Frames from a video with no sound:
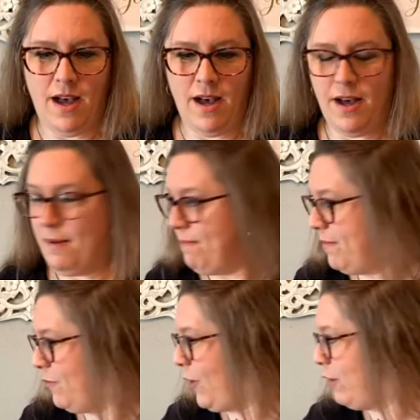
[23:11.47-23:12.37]

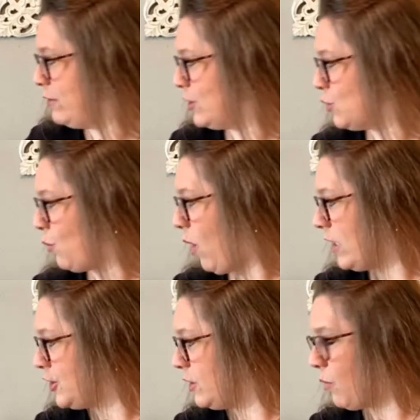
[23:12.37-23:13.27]
Um, Rose is
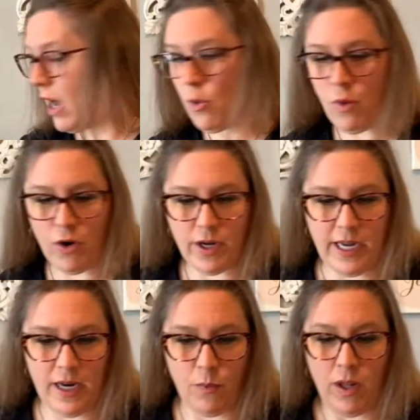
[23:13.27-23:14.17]
watching while
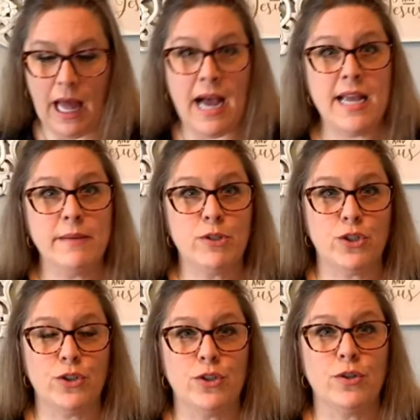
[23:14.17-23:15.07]
working. Well, I am
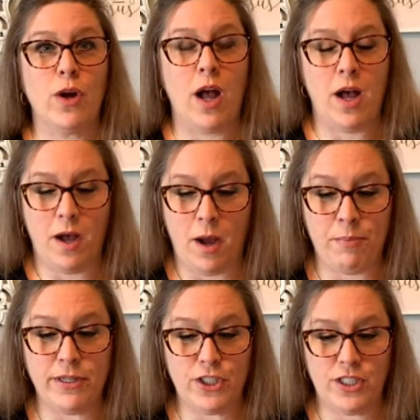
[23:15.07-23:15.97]
sure uh,
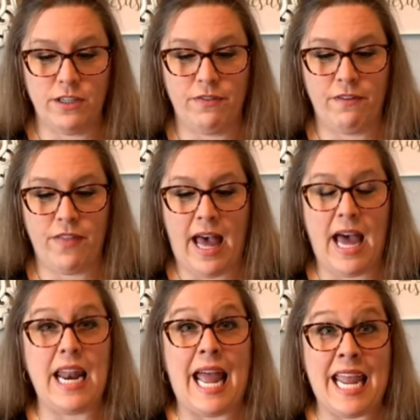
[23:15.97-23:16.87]
appreciative of
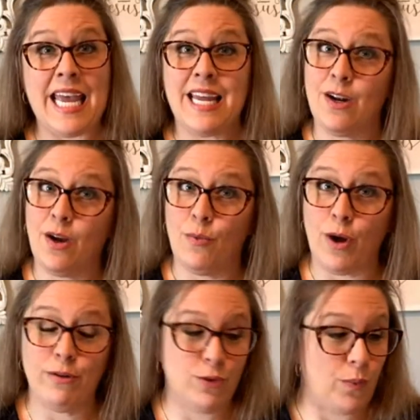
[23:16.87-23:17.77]
that. And
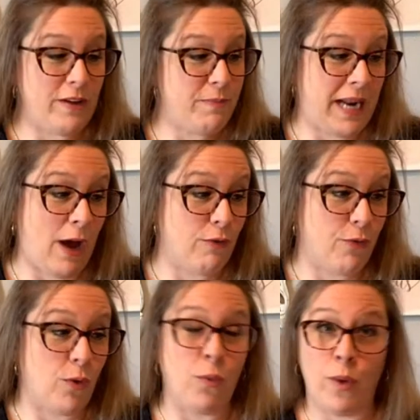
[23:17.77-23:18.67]
Rose, we've been out
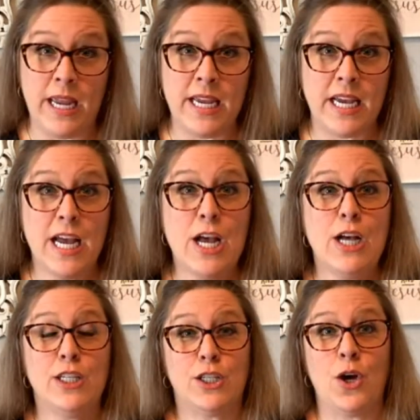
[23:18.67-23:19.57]
for a week.
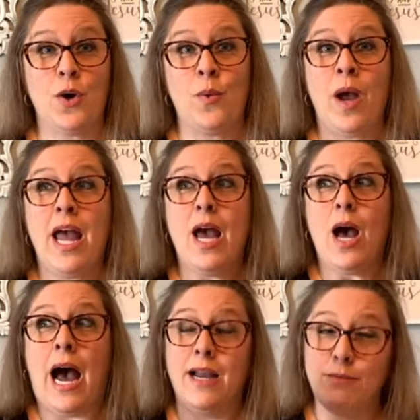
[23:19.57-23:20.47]
So
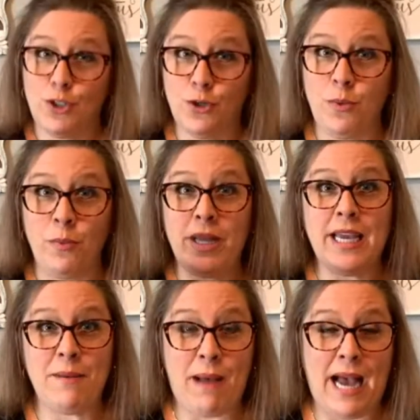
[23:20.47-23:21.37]
I'm sure when we
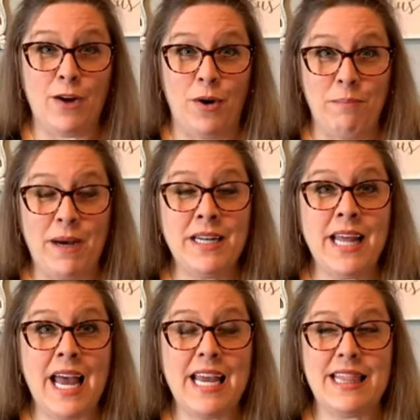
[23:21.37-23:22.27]
get back on
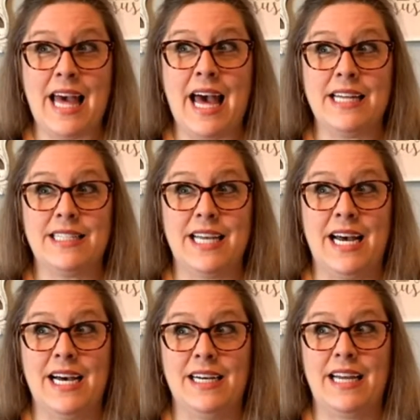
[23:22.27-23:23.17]
Monday that
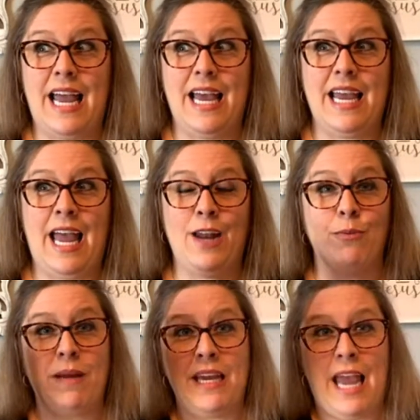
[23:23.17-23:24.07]
uh,
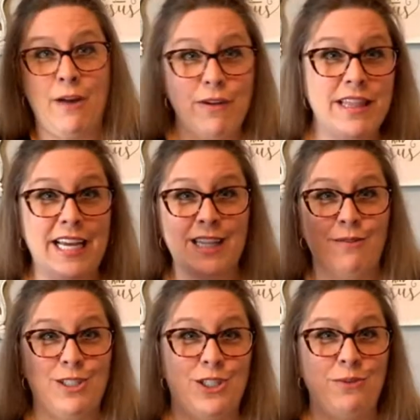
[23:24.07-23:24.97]
it'll be everything
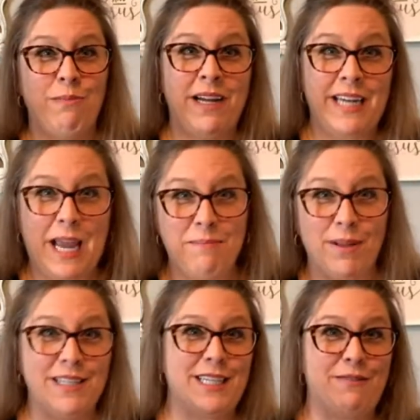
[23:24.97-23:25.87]
that was due Monday
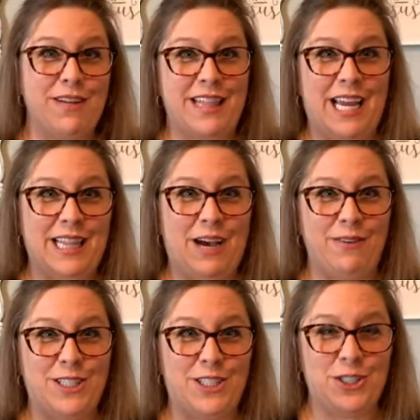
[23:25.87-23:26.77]
plus everything that
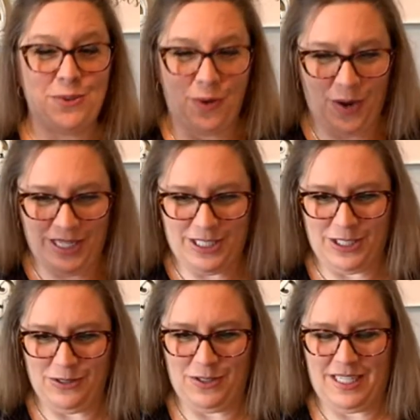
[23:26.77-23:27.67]
was due on
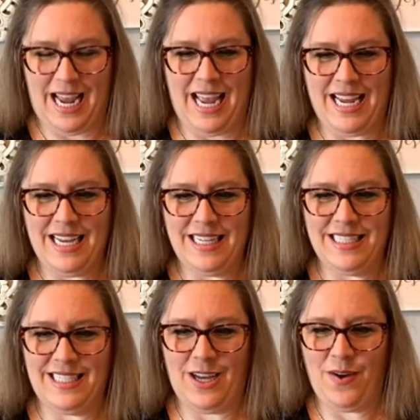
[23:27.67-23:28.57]
Tuesday.
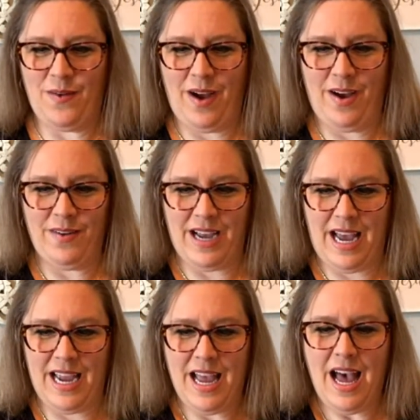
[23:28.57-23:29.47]
So,
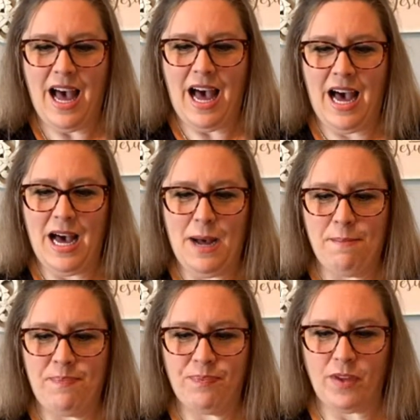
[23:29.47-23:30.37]
okay.
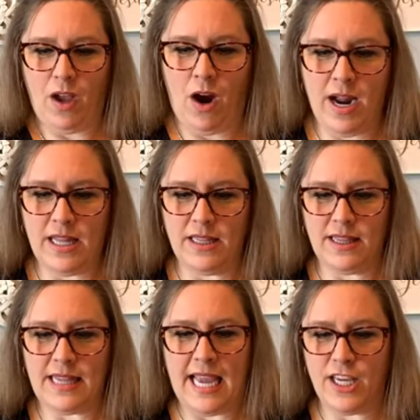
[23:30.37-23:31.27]
Um, all right.
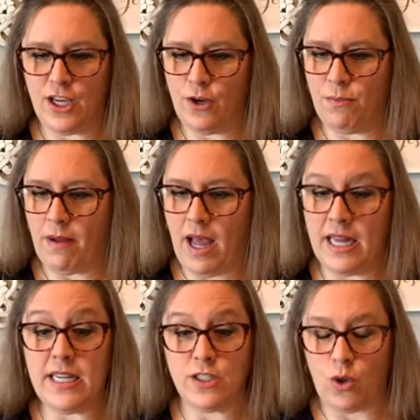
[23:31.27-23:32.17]
Thank you.
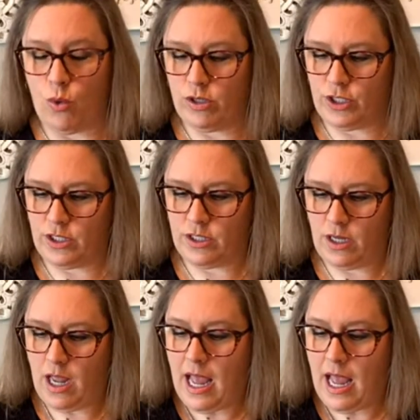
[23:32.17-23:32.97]
It is gorgeous.